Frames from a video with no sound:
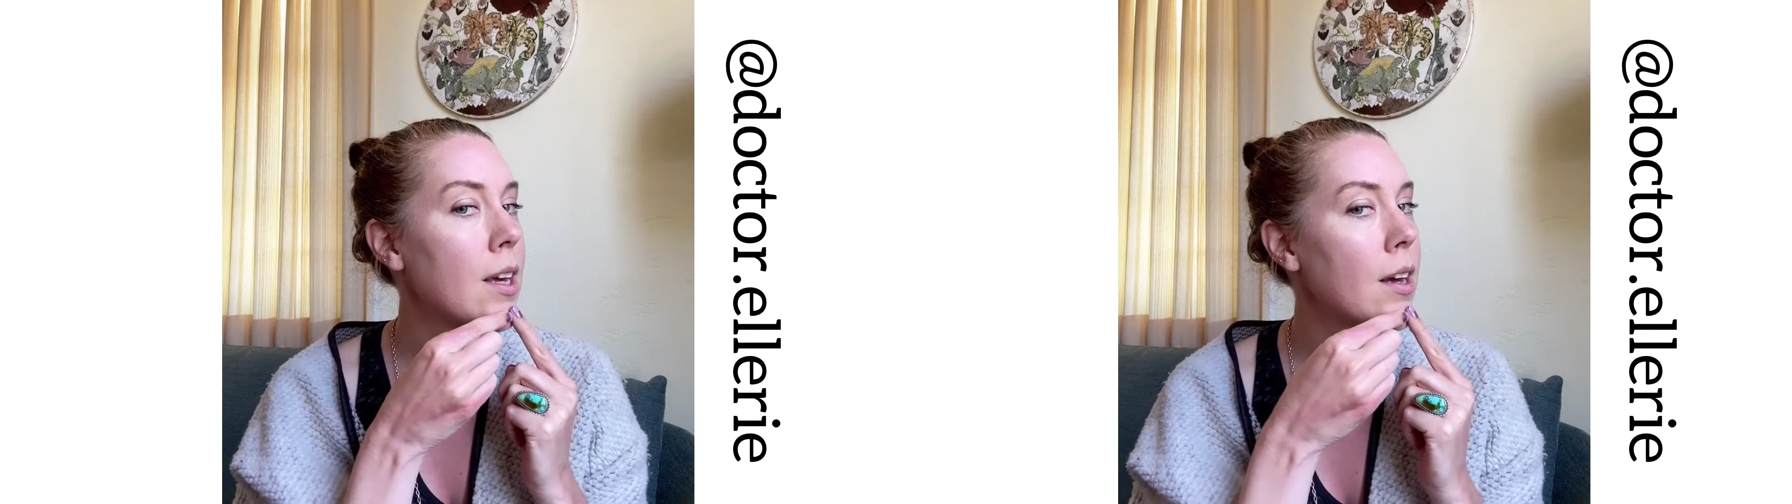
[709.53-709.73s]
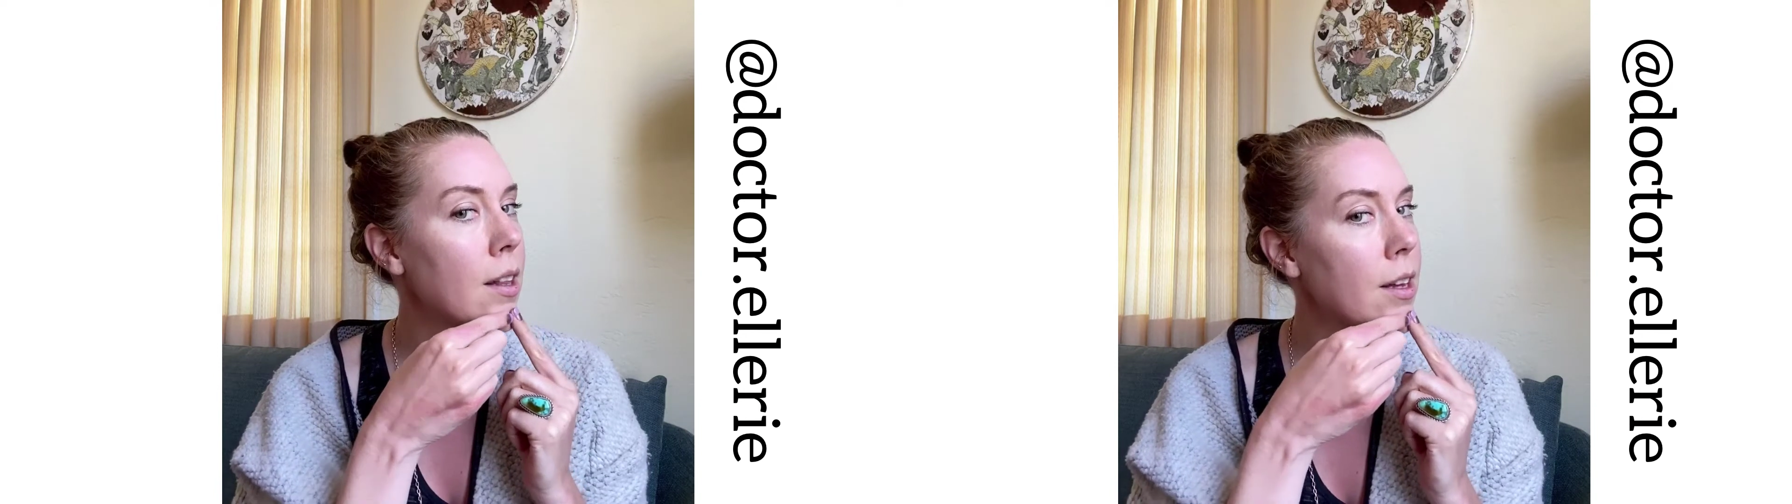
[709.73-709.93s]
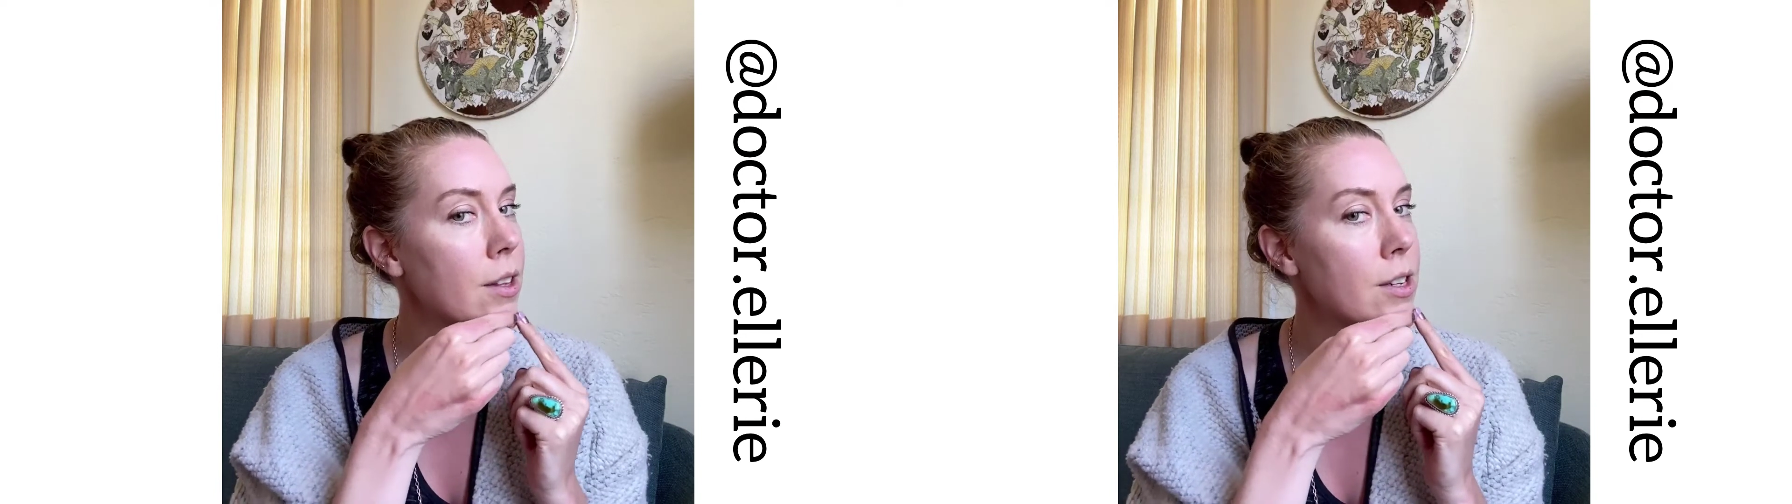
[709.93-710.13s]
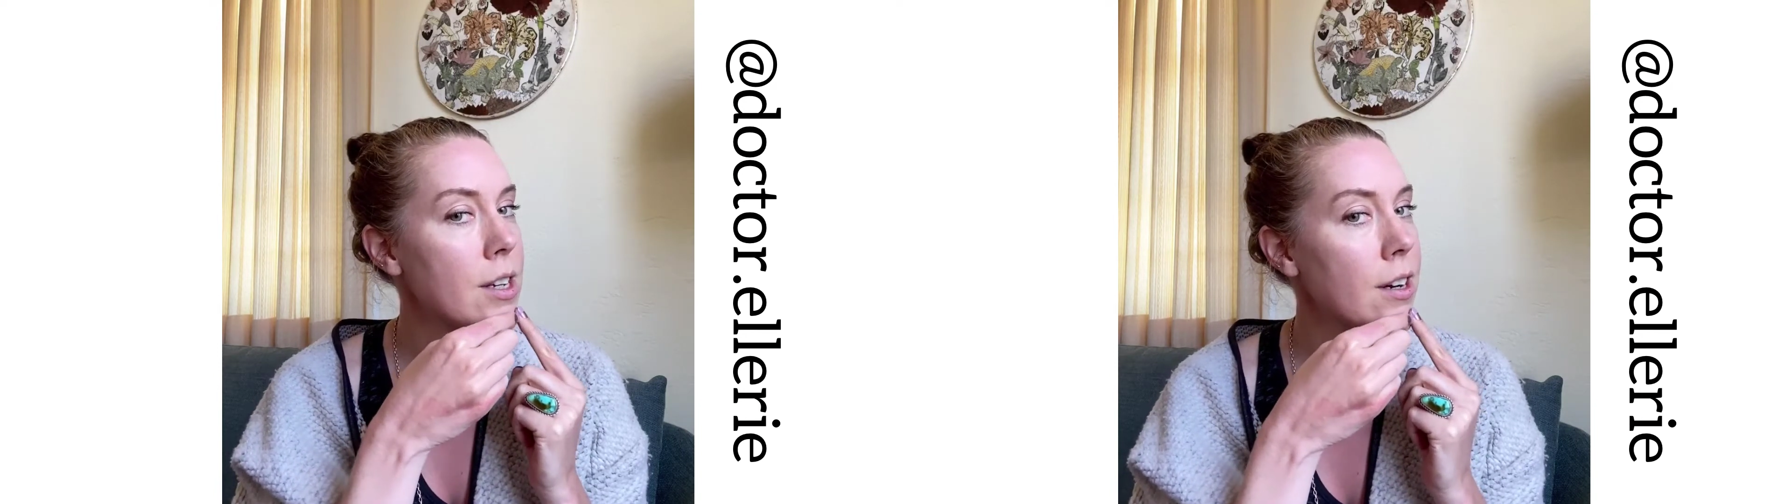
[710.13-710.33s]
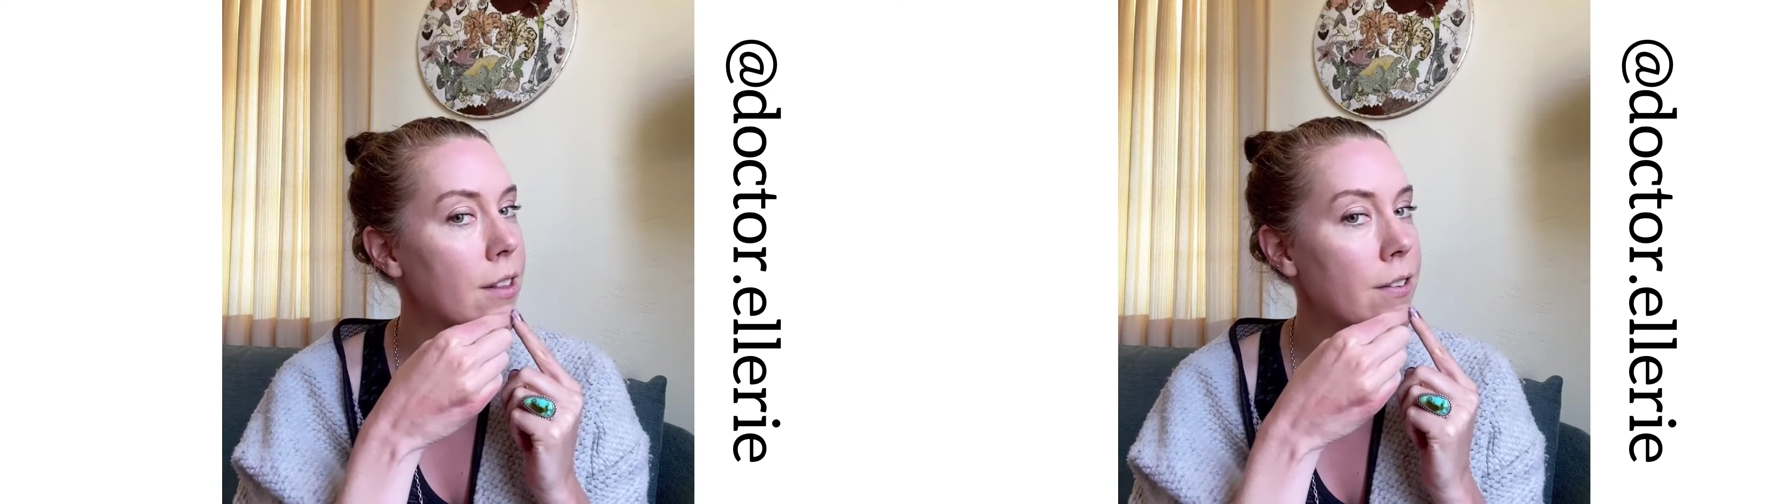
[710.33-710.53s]
on the other side
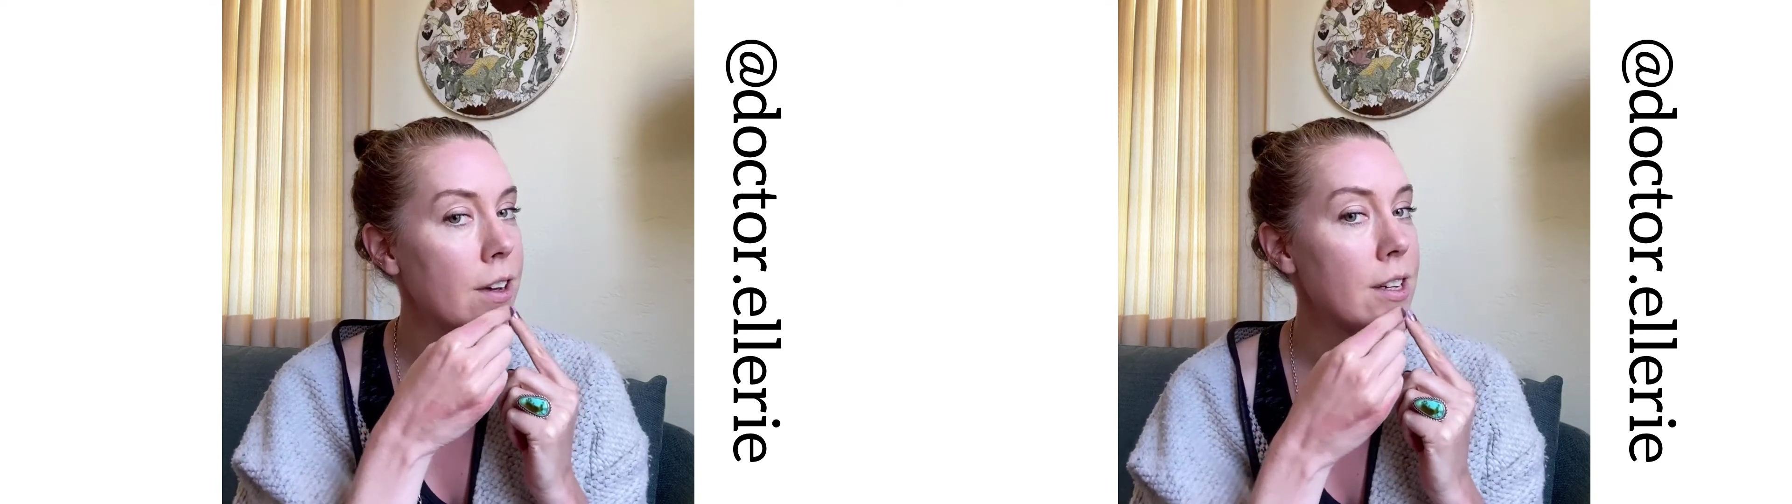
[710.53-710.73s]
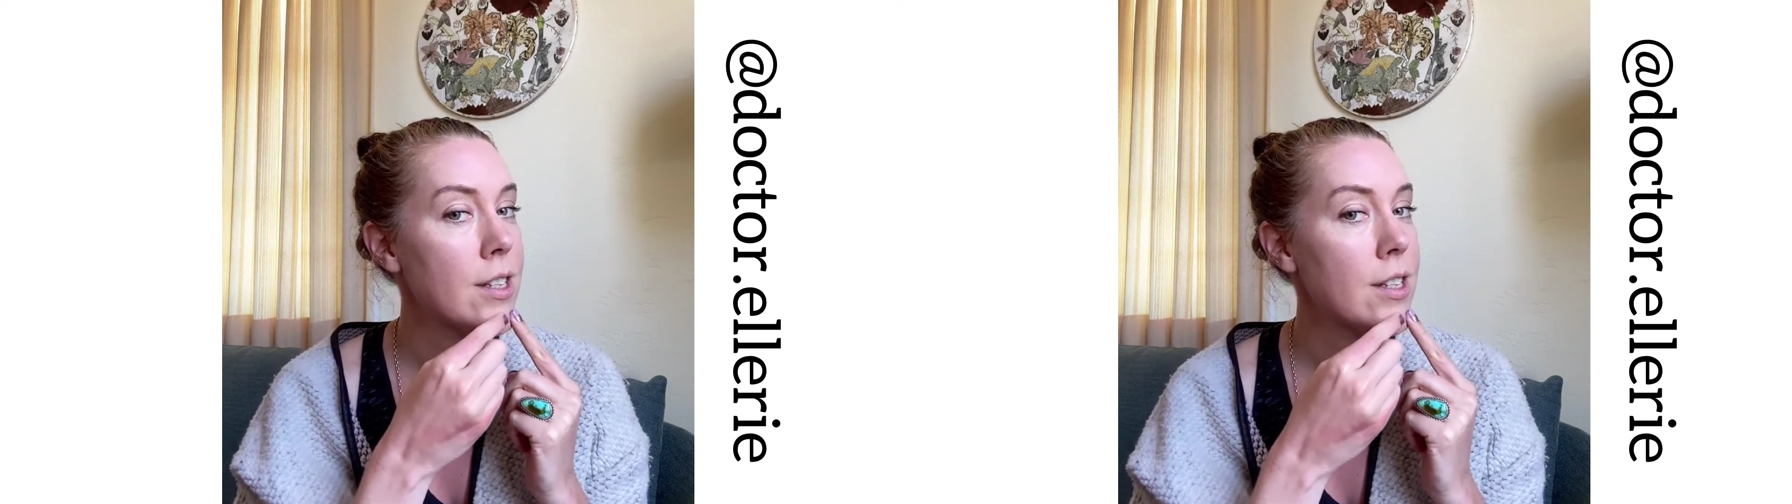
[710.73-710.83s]
of the face.